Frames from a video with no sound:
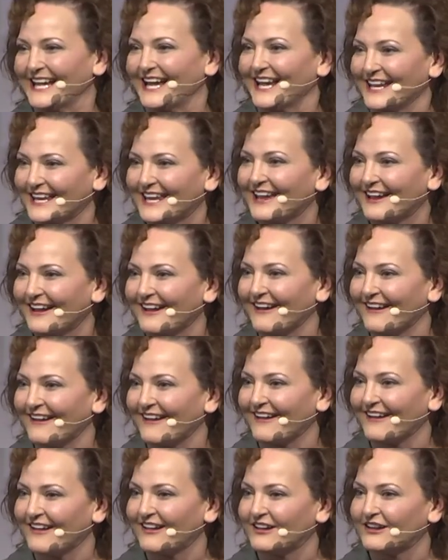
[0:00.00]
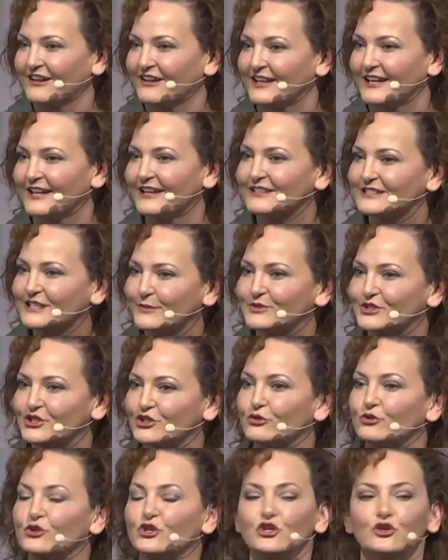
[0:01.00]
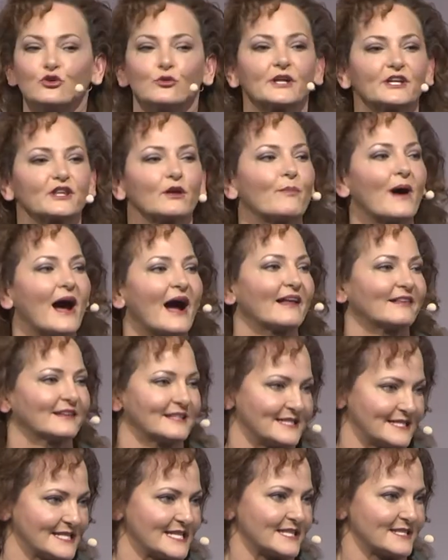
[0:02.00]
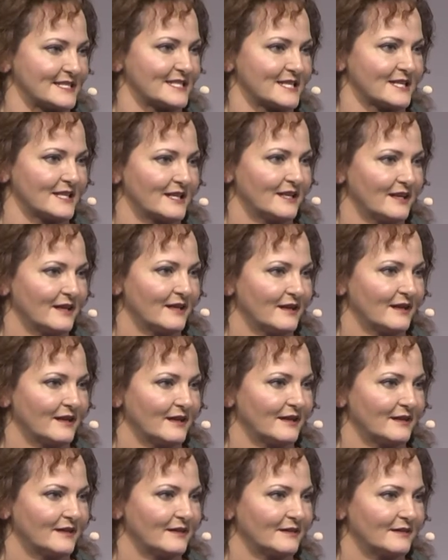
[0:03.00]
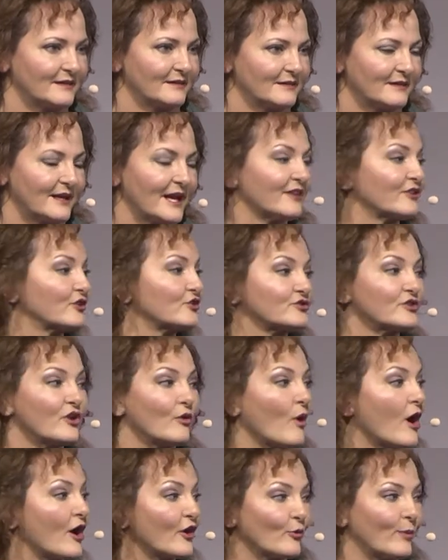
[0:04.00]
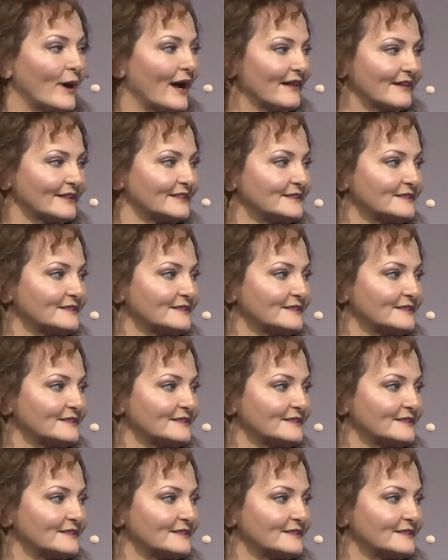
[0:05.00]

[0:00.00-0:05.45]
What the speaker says: Yeah, it is up to you. You are in the pilot seat, and there's no autopilot.